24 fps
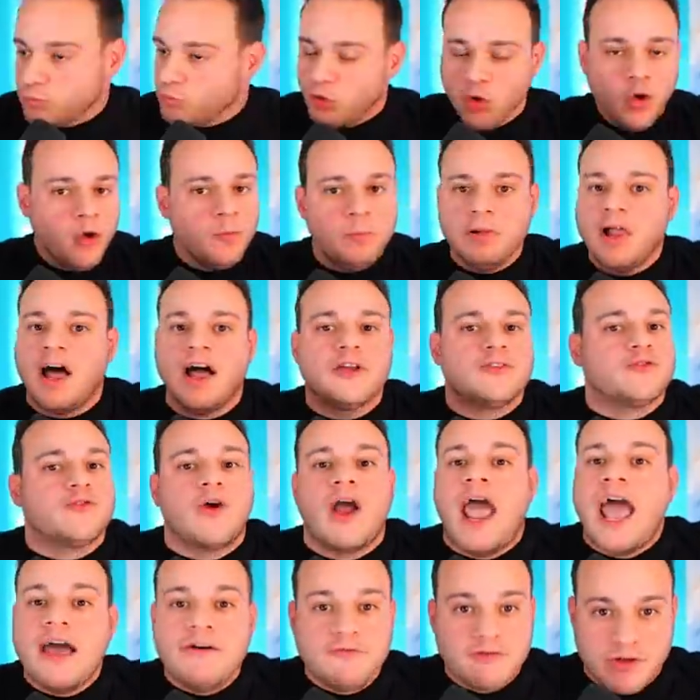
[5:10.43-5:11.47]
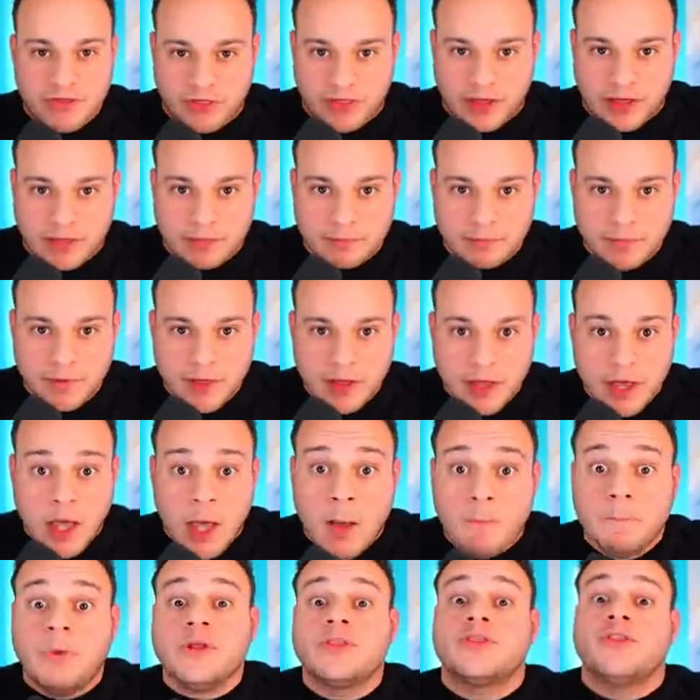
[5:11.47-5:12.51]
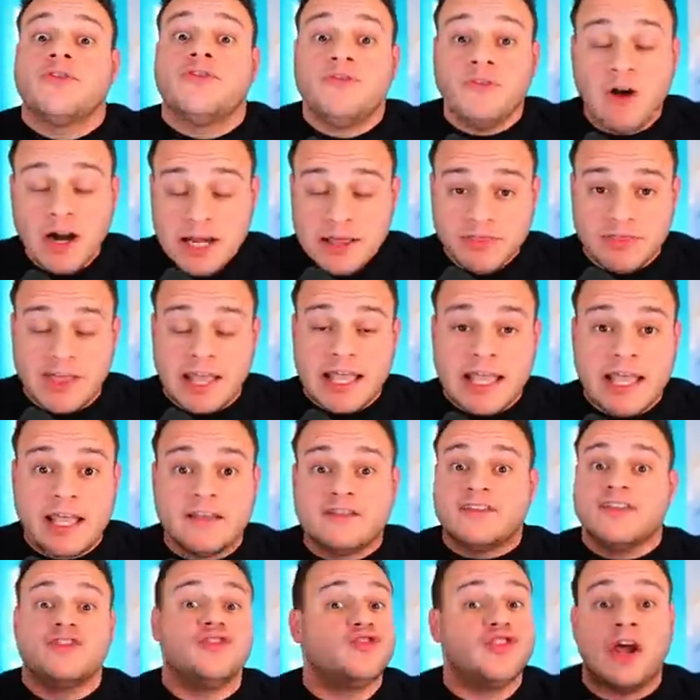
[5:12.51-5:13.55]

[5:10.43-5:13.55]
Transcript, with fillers: Rule applies for everything. But the funny thing is,